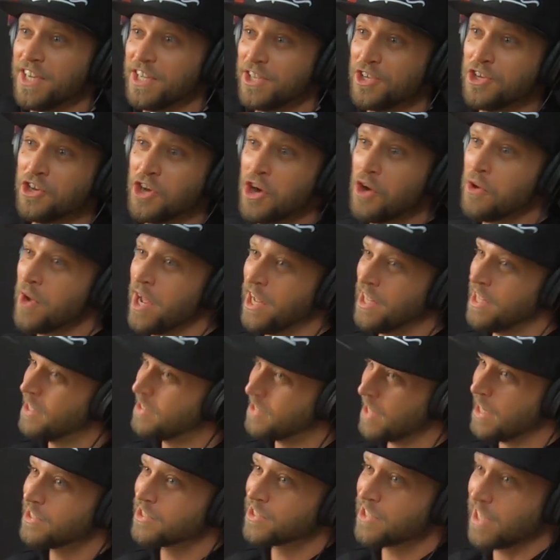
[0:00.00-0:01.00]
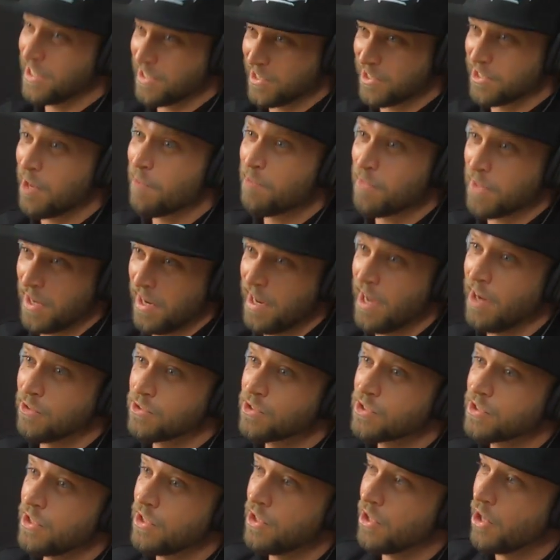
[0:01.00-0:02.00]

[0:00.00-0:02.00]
You know, it, it's it's something else.